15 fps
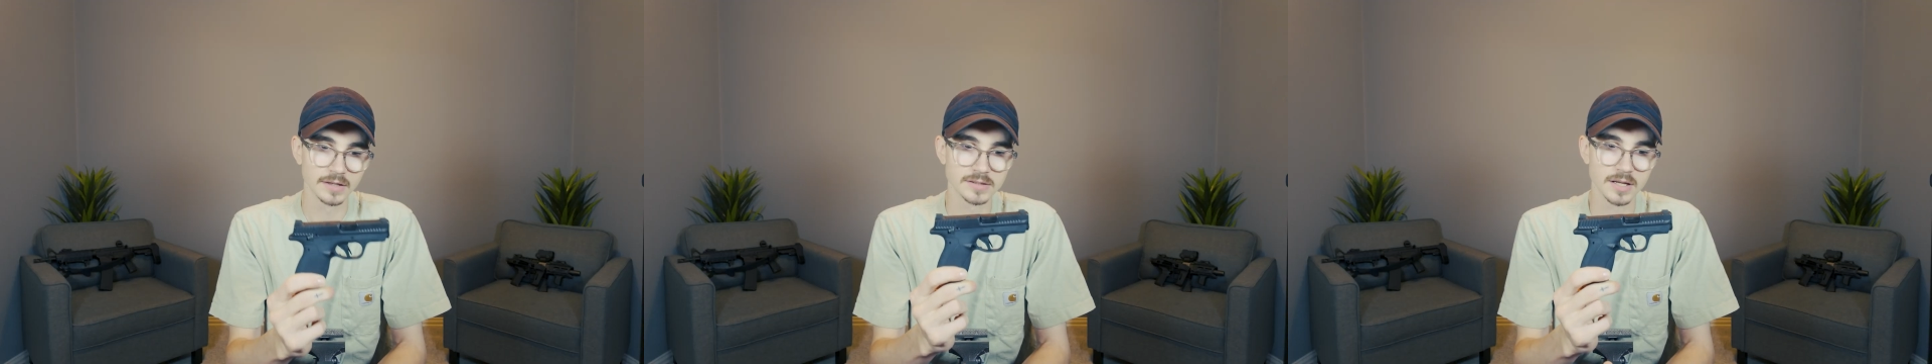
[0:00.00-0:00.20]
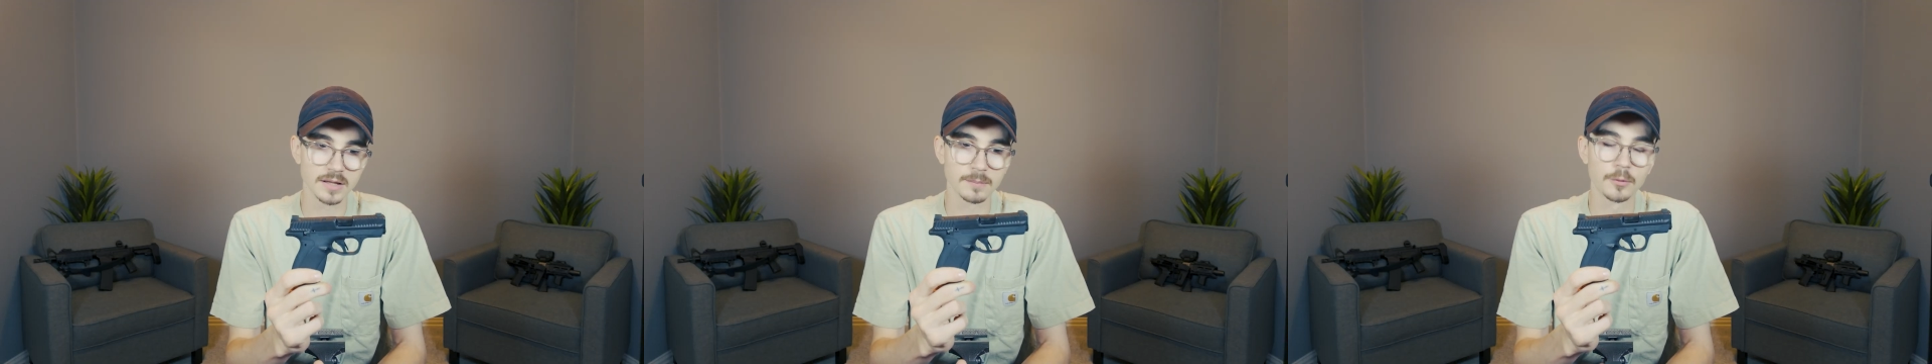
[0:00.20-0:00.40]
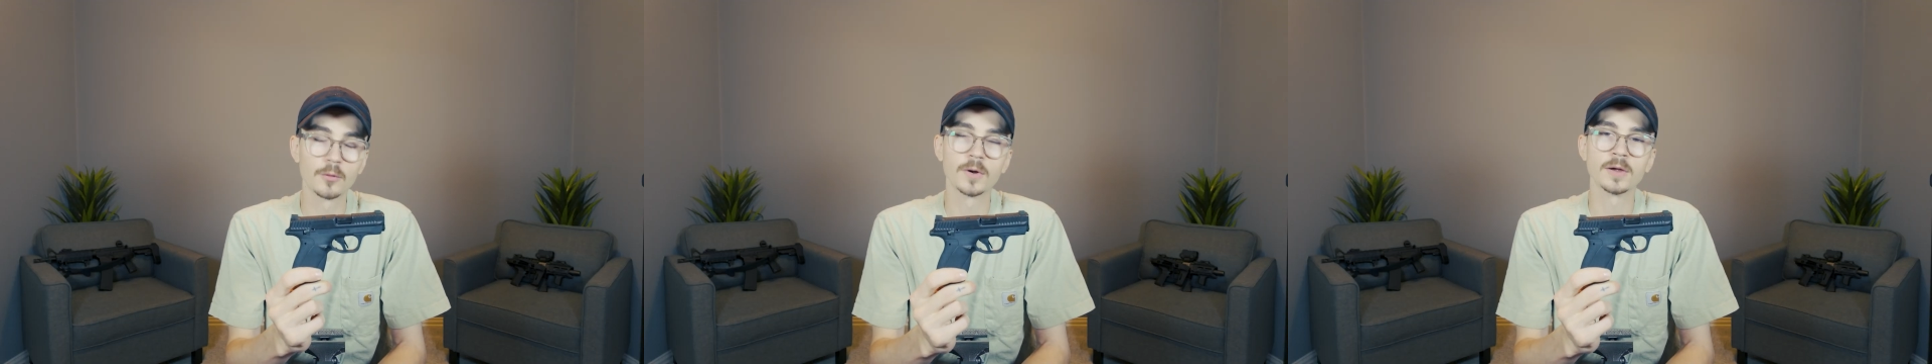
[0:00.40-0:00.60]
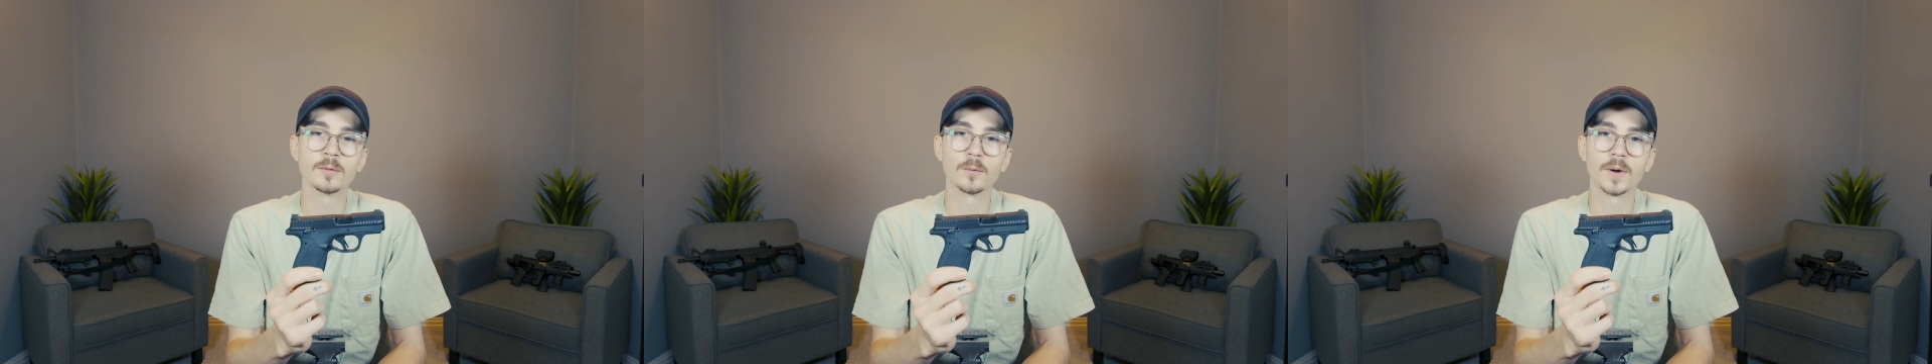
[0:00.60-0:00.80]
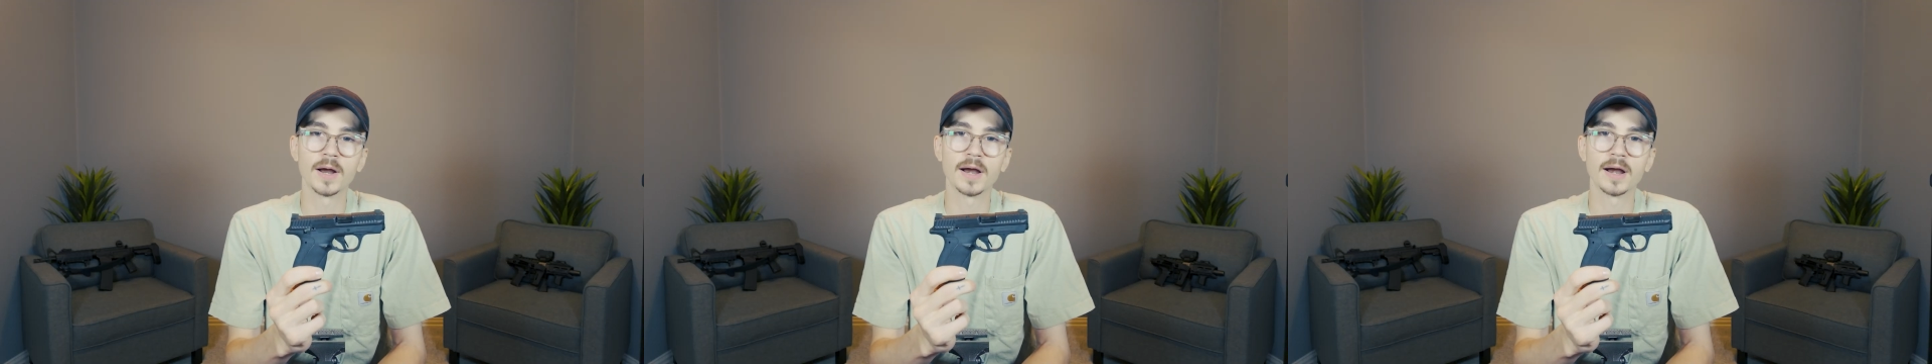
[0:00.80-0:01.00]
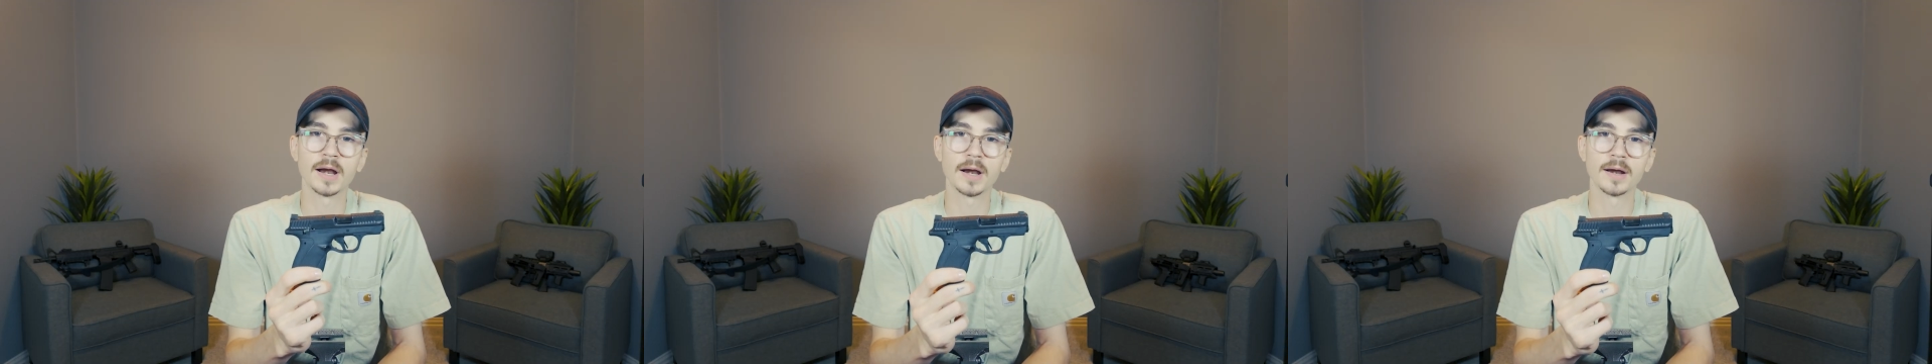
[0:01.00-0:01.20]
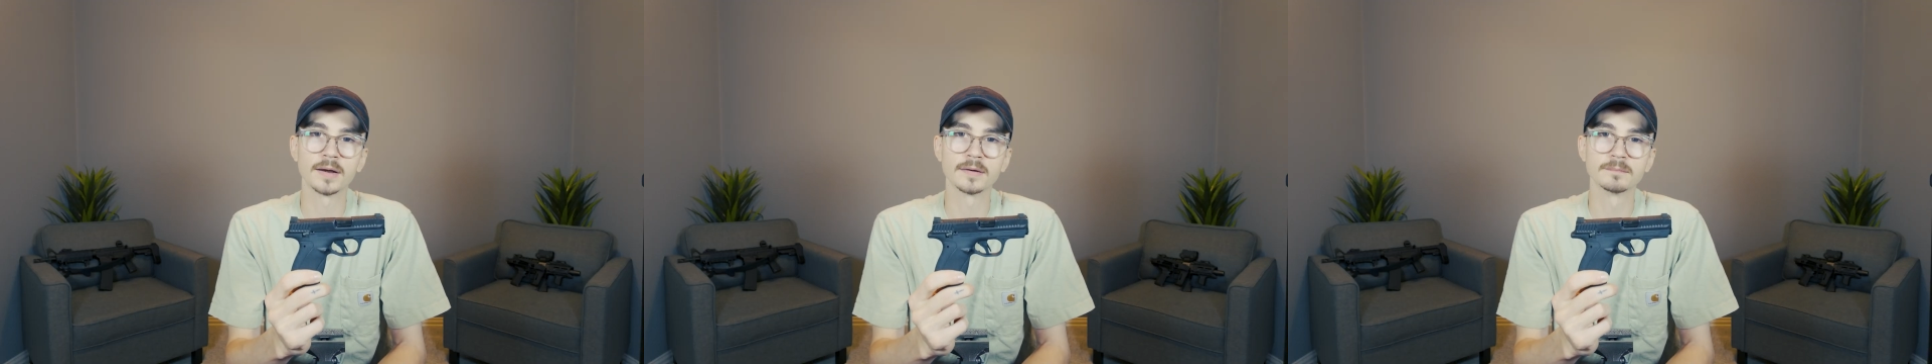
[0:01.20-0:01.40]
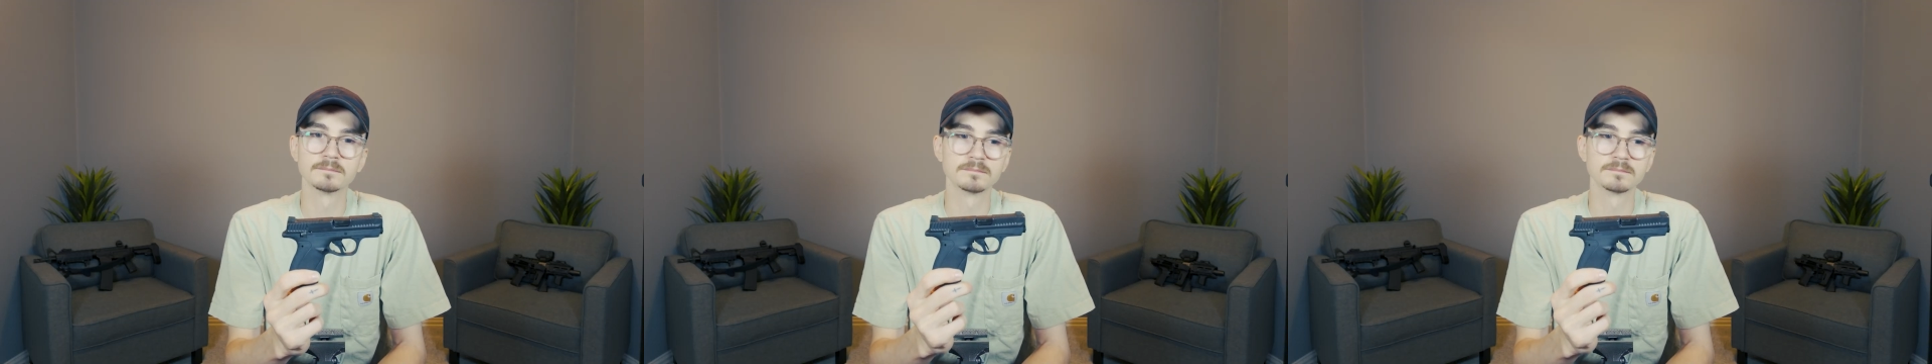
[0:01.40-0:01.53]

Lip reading: to the point where